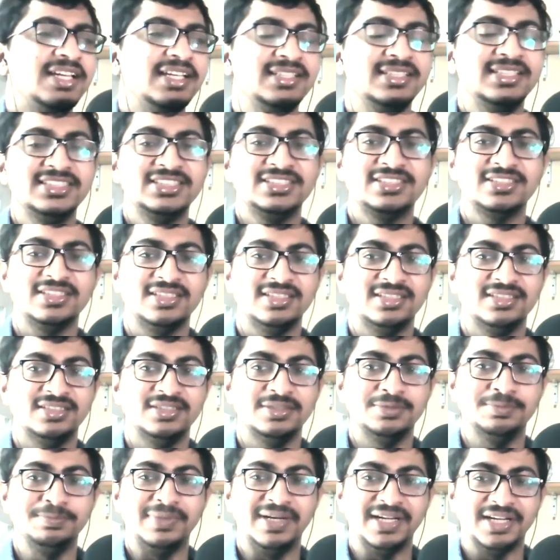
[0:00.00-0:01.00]
in this
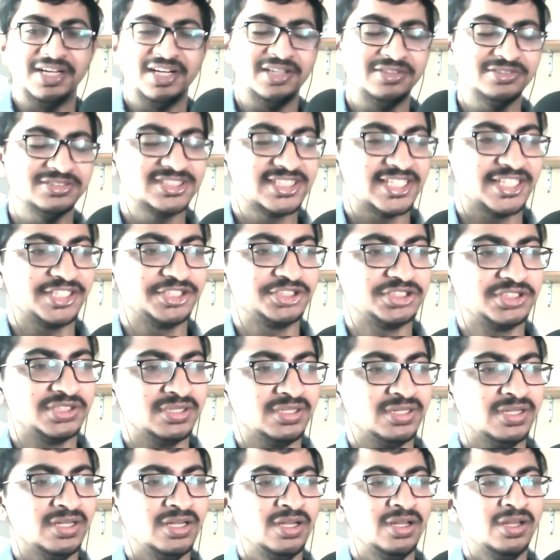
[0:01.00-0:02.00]
uh, background
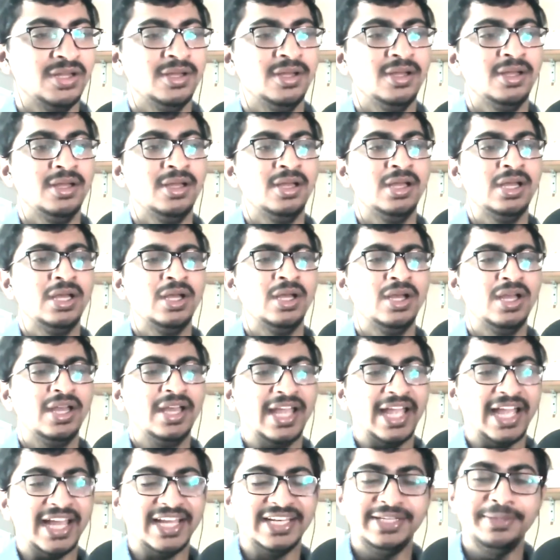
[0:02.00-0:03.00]
section,
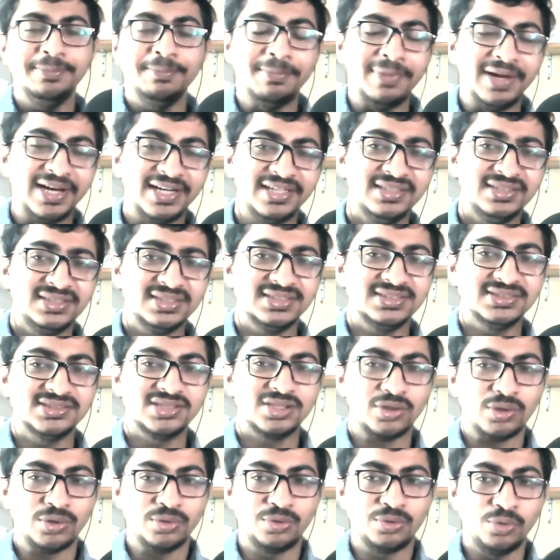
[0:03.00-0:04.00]
any
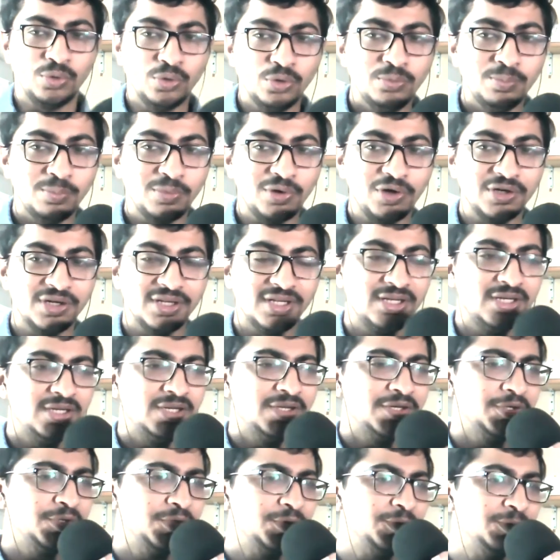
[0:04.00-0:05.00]
mentors or role model
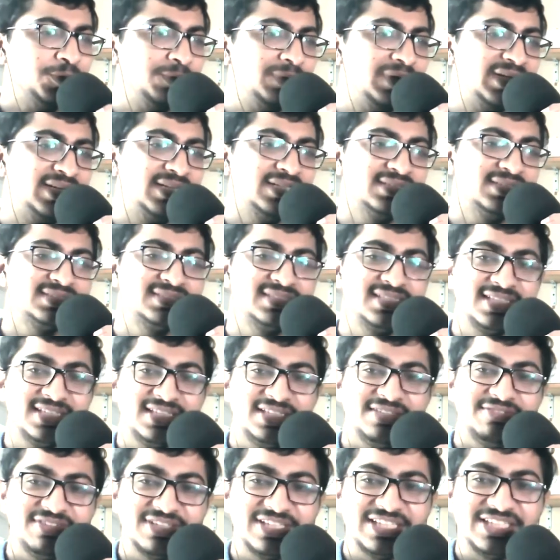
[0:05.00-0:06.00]
who made a
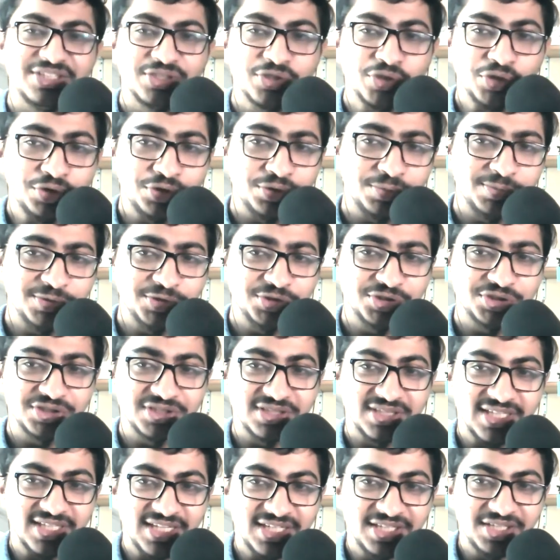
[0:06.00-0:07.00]
significant
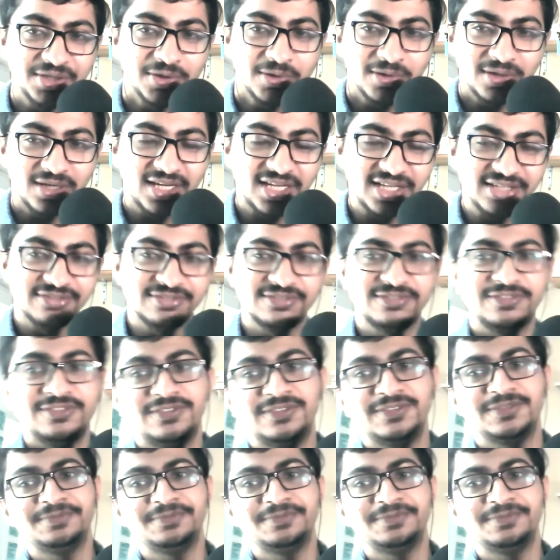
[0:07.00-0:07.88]
contribution in your life?